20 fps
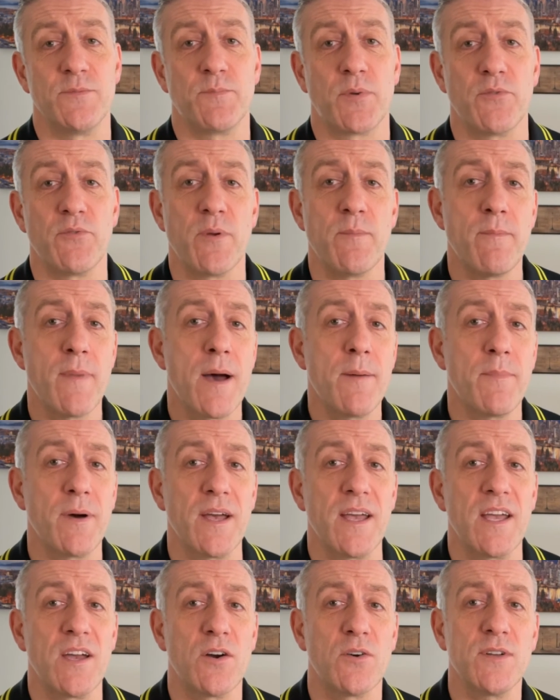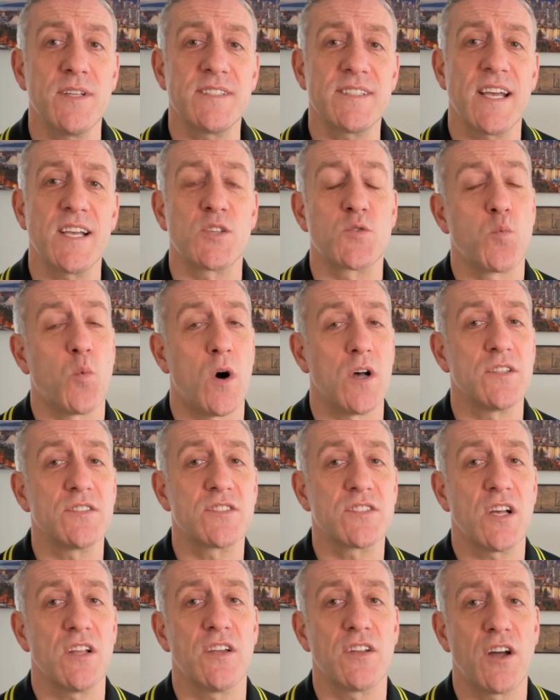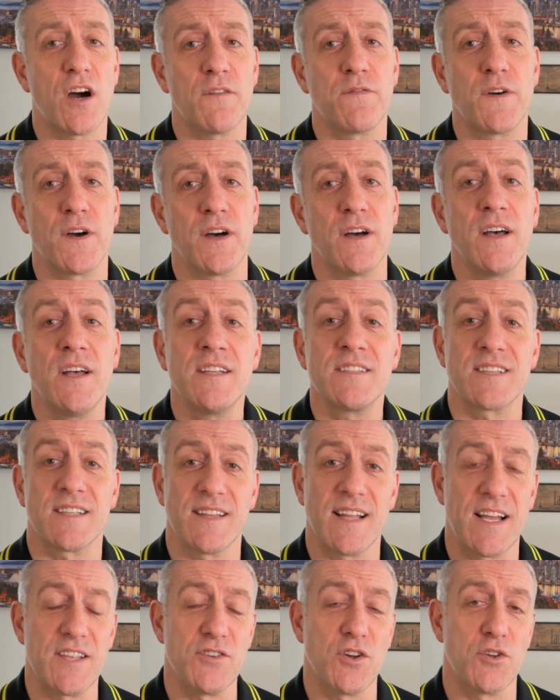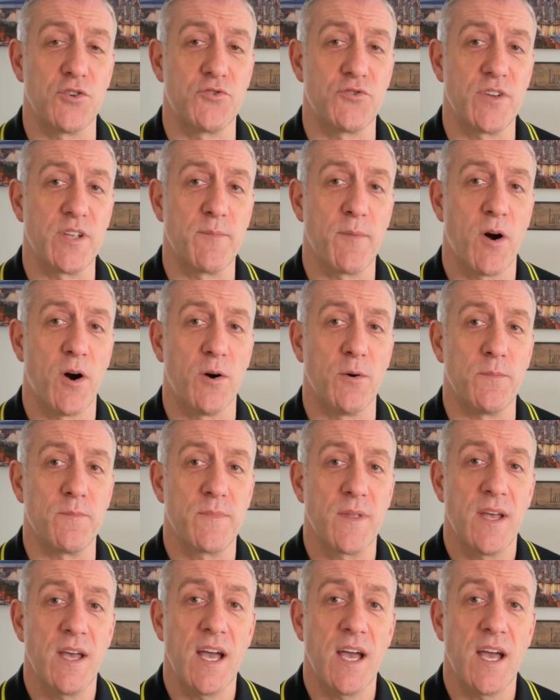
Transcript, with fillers: but remember, it only takes one solid offer to land your dream home.